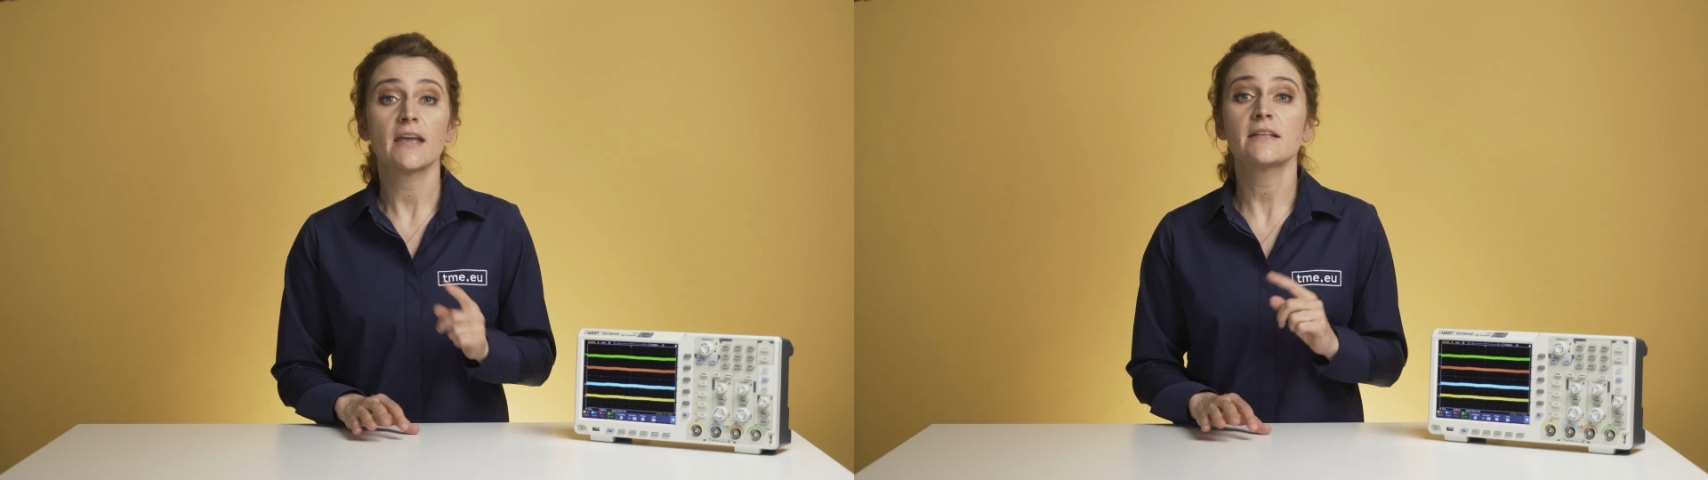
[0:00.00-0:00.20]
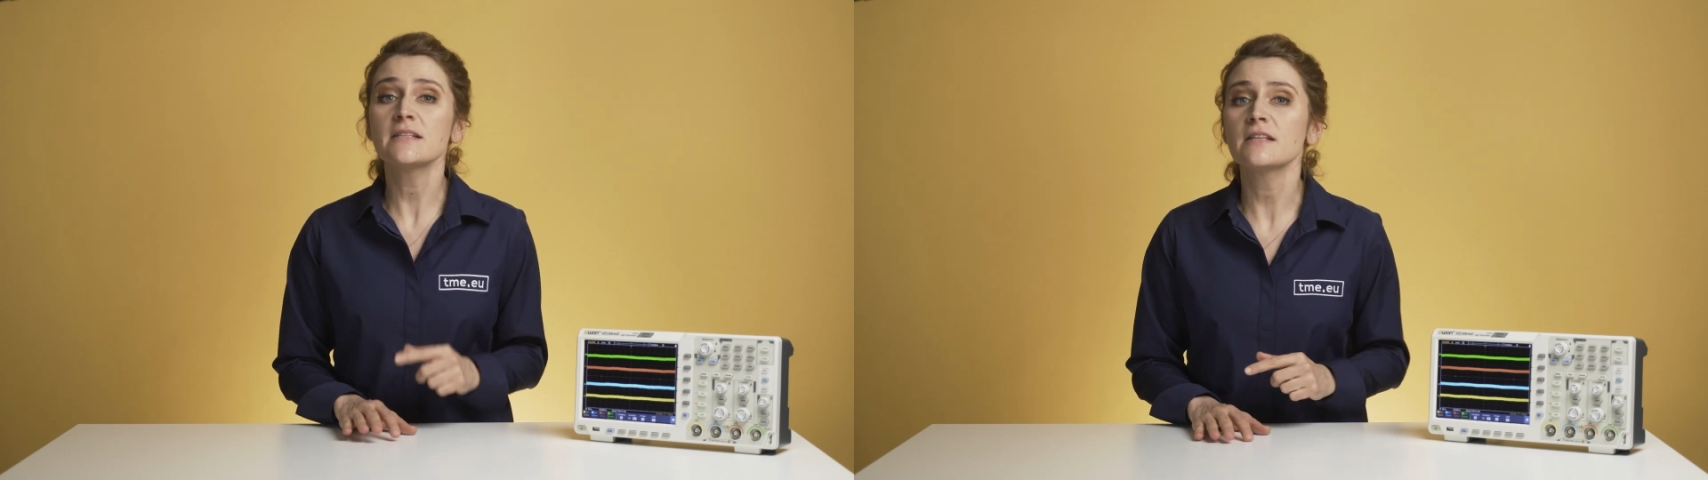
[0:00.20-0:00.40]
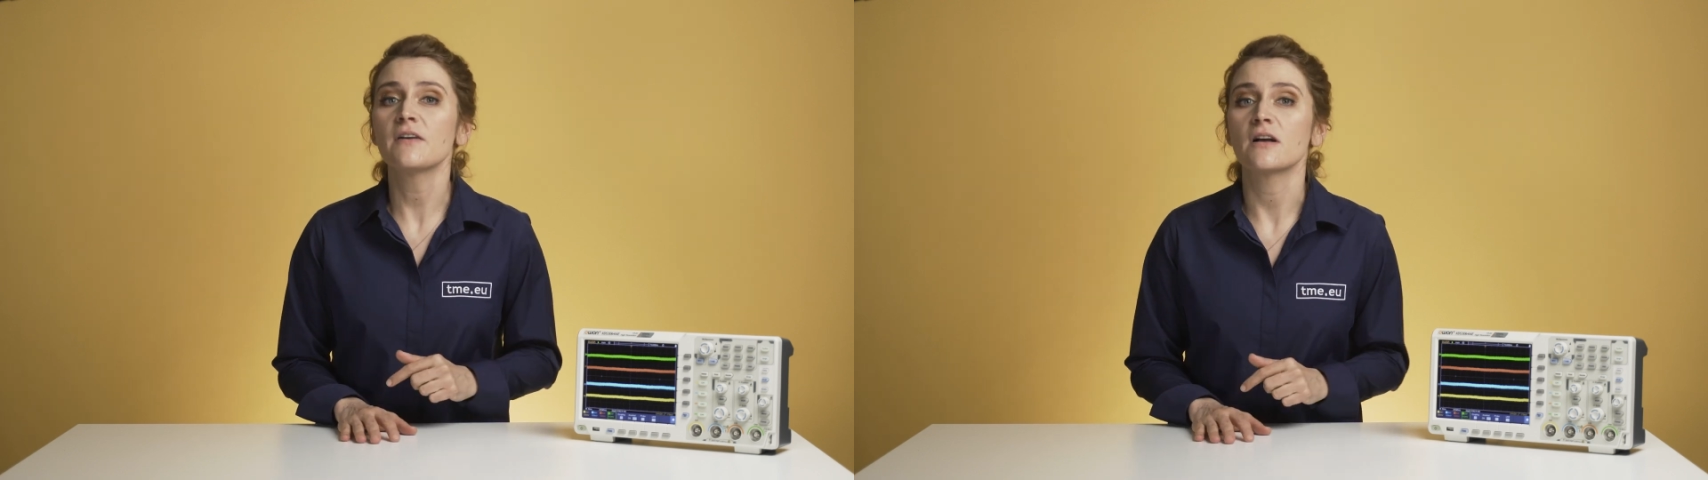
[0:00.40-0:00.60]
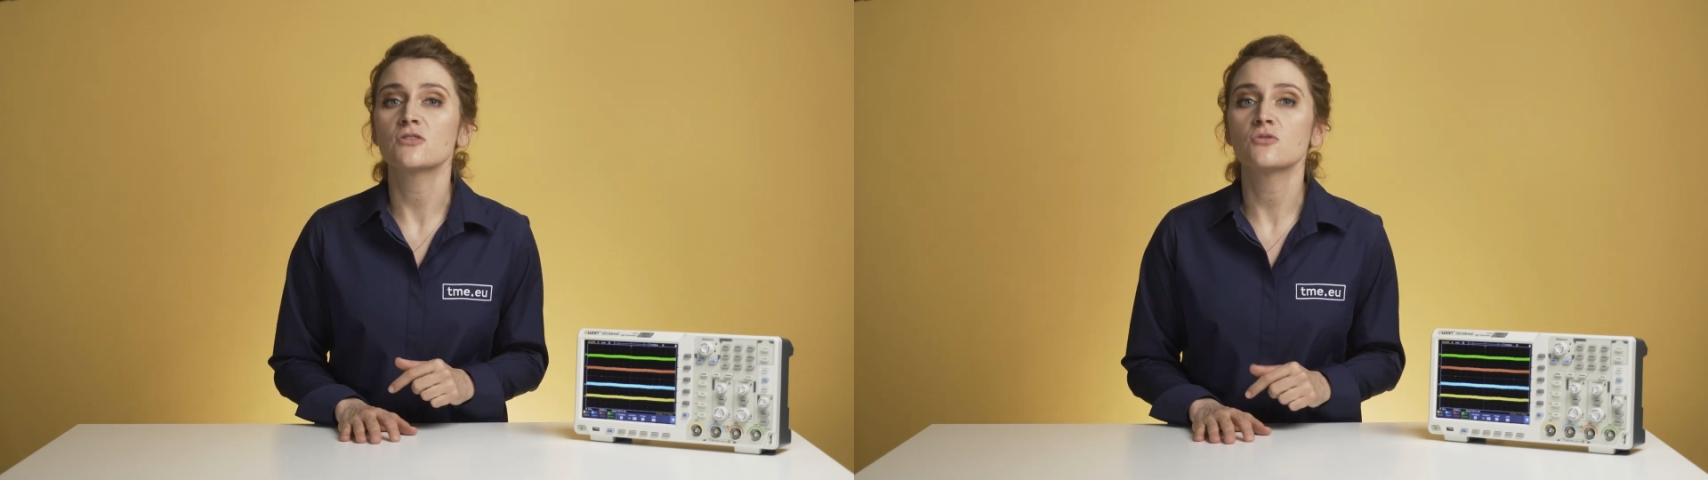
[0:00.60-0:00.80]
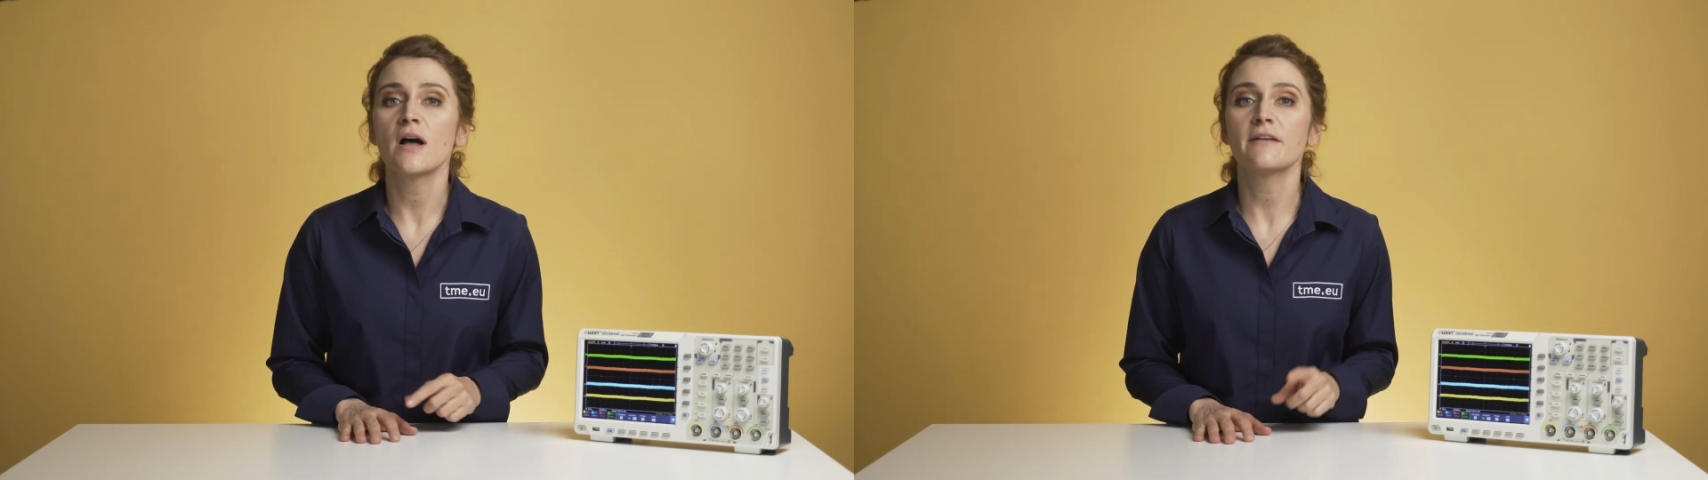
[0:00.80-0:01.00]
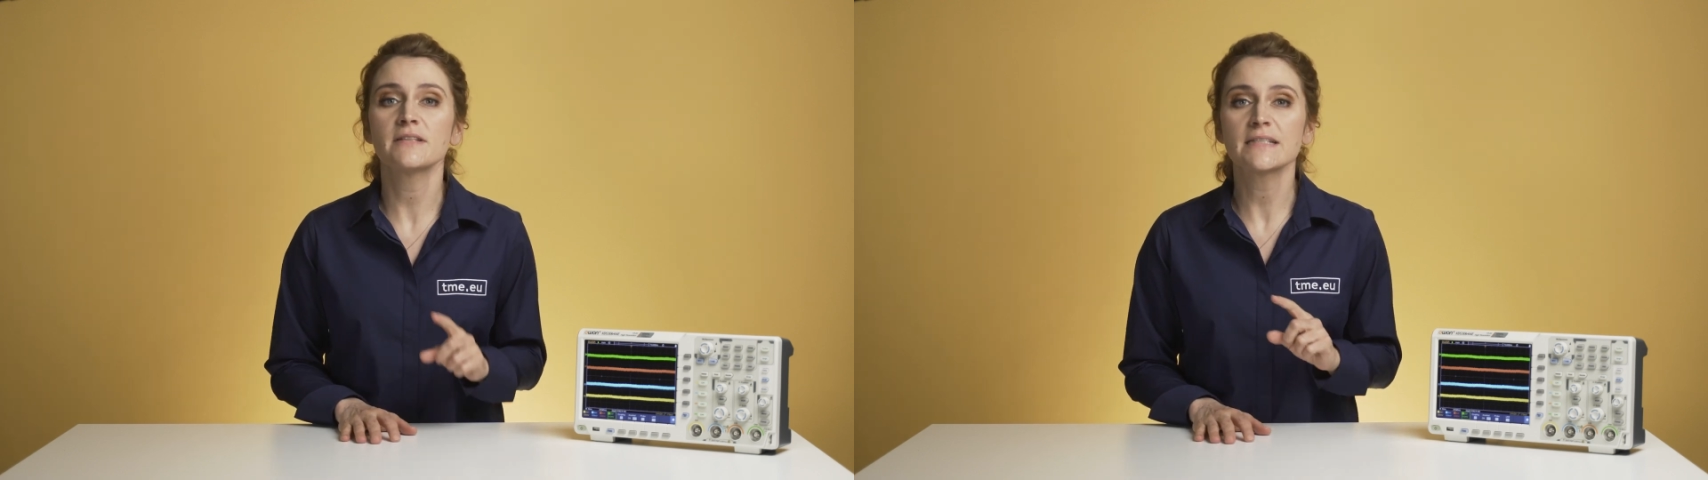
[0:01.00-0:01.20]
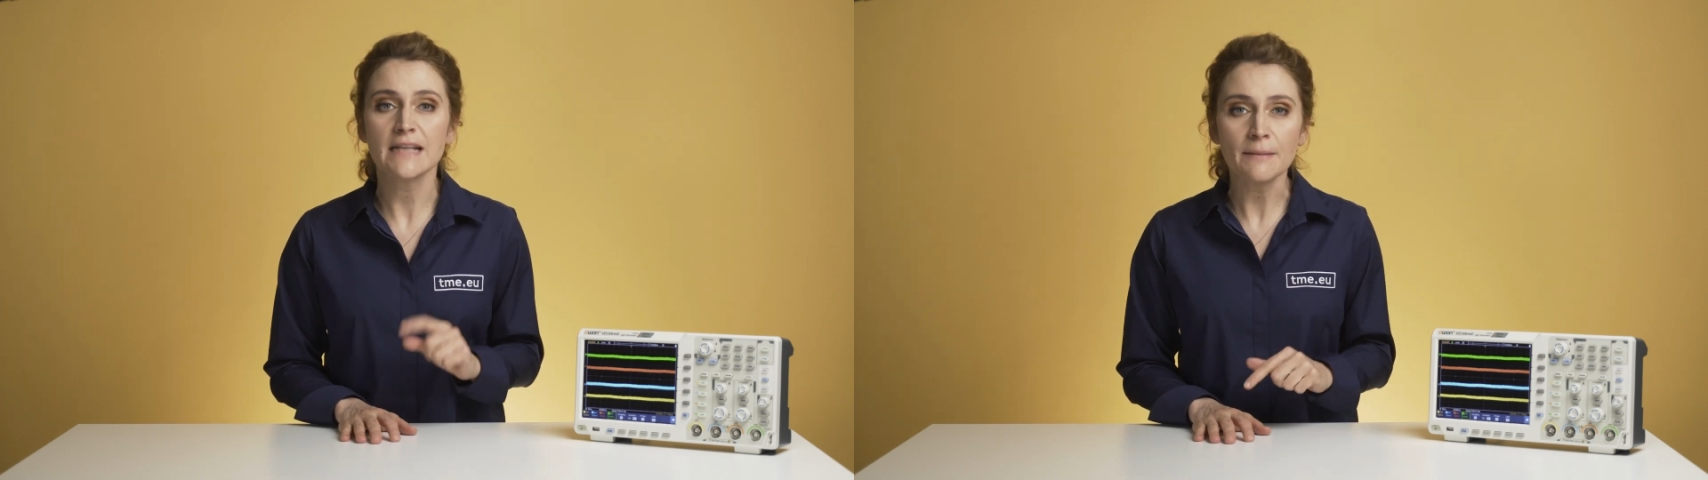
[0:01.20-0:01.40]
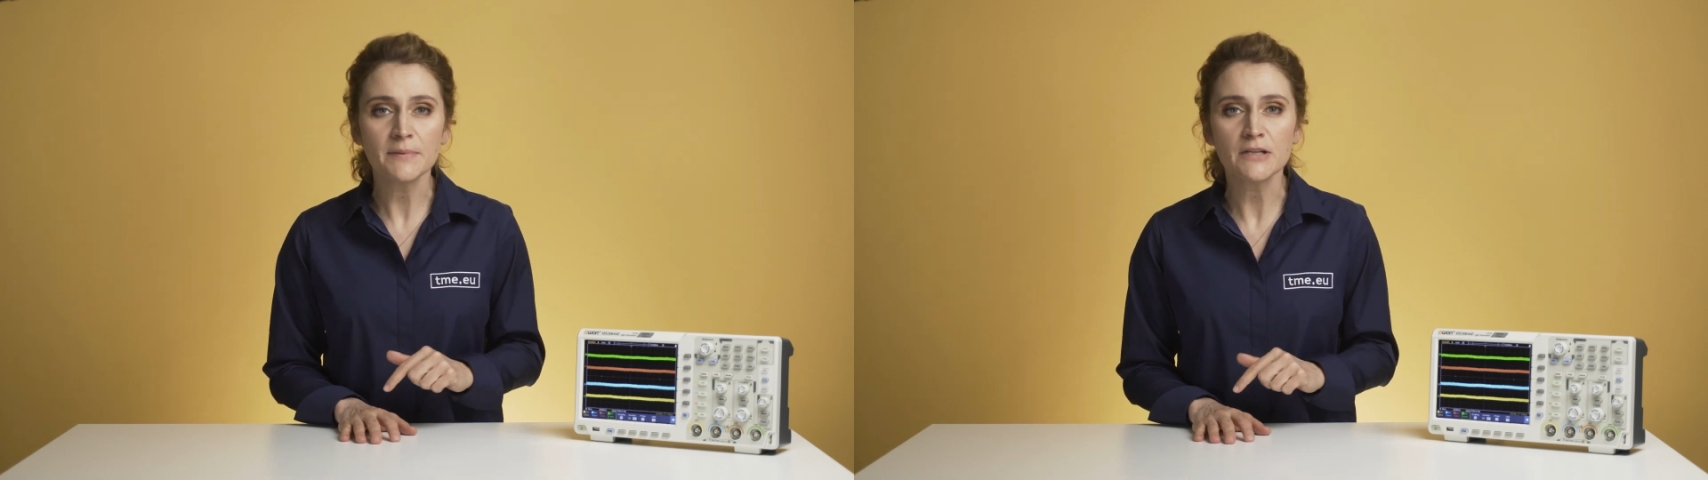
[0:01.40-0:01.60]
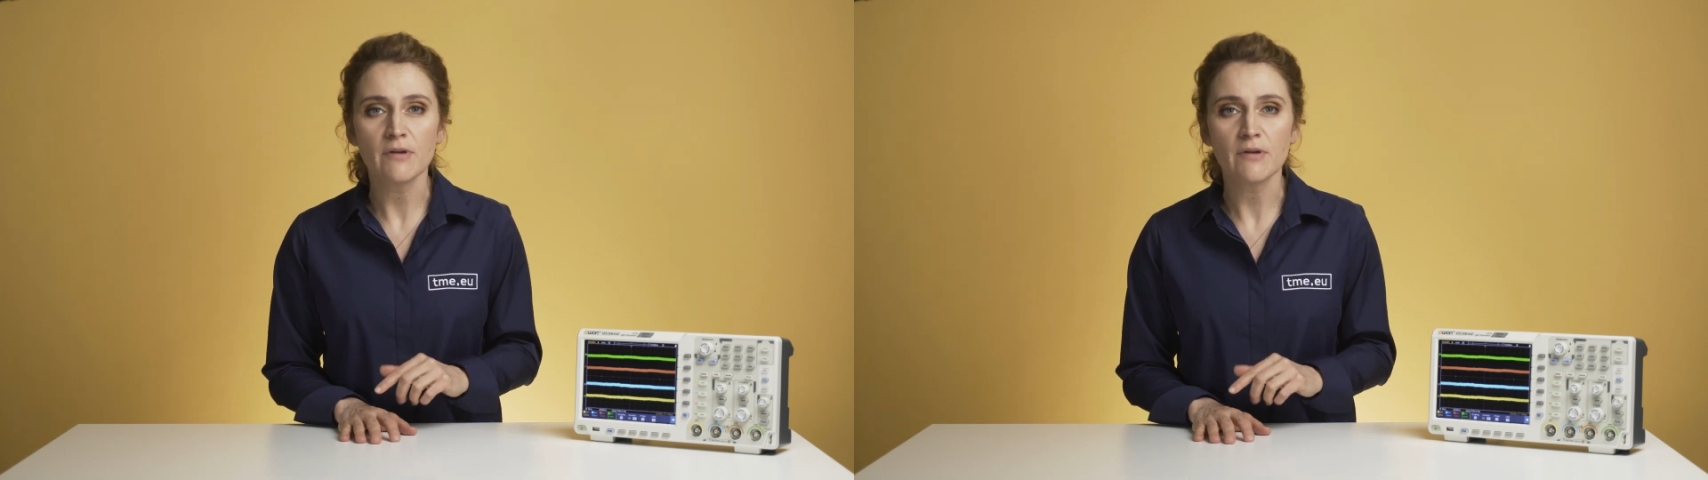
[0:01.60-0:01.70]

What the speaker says: It is advised to have the sampling